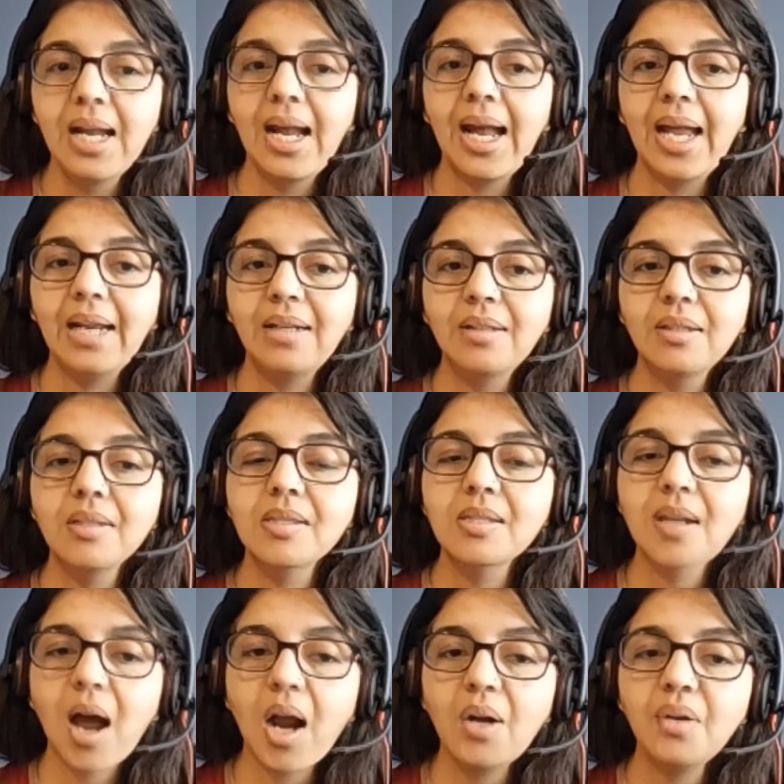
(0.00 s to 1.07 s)
At the
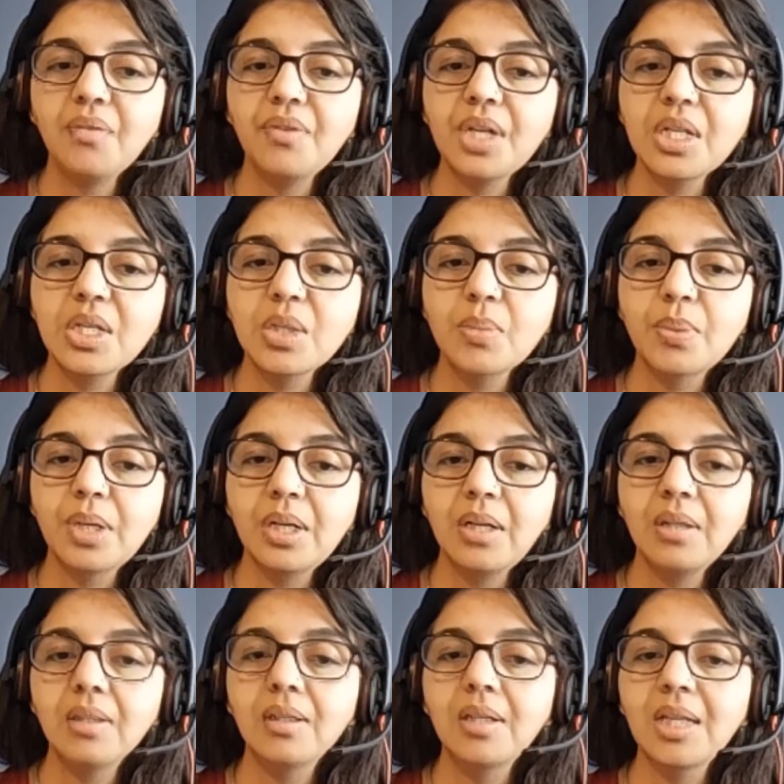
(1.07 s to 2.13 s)
start of each
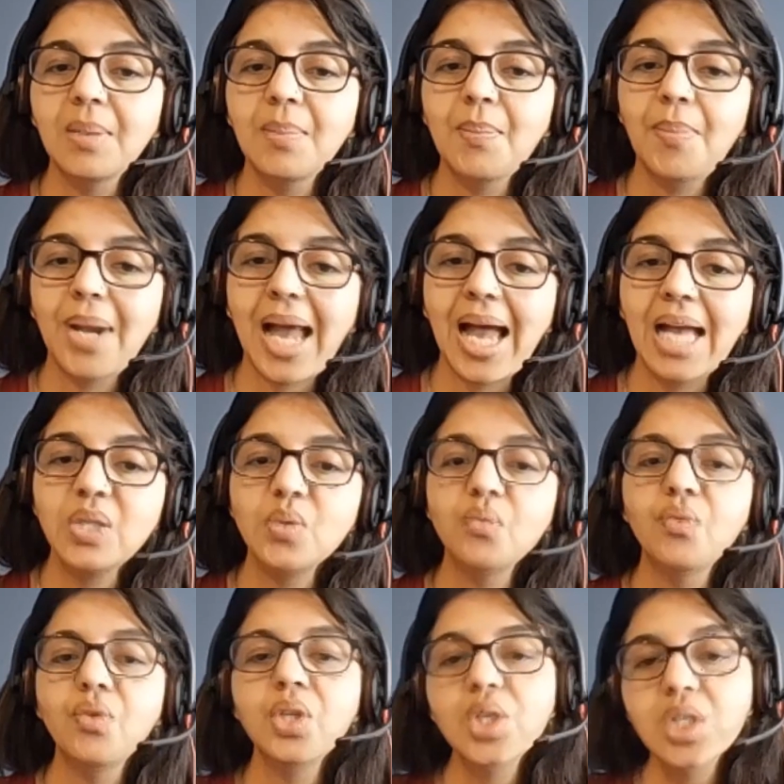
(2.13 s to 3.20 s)
sprint, the team plans
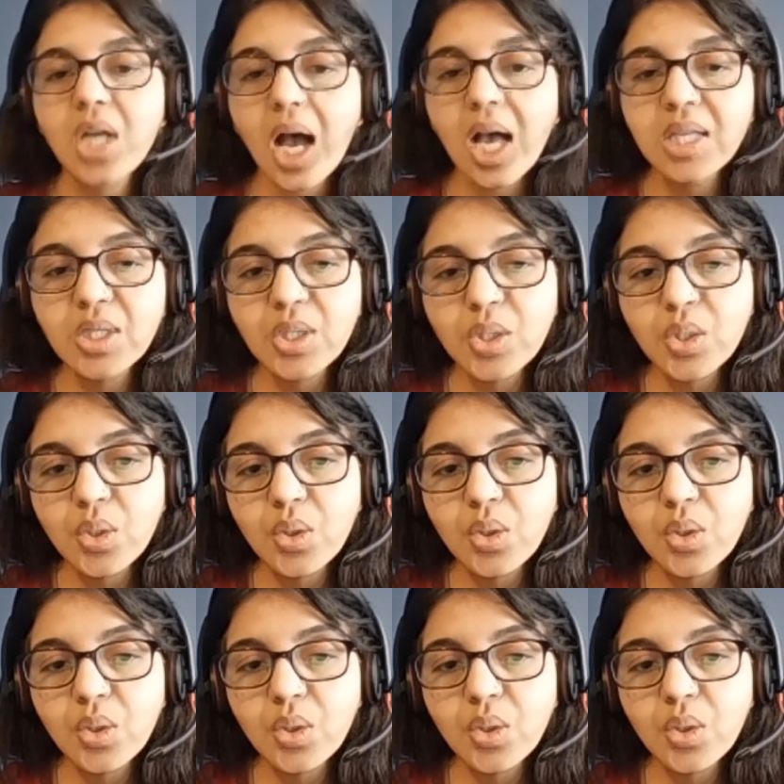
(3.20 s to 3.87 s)
which tasks to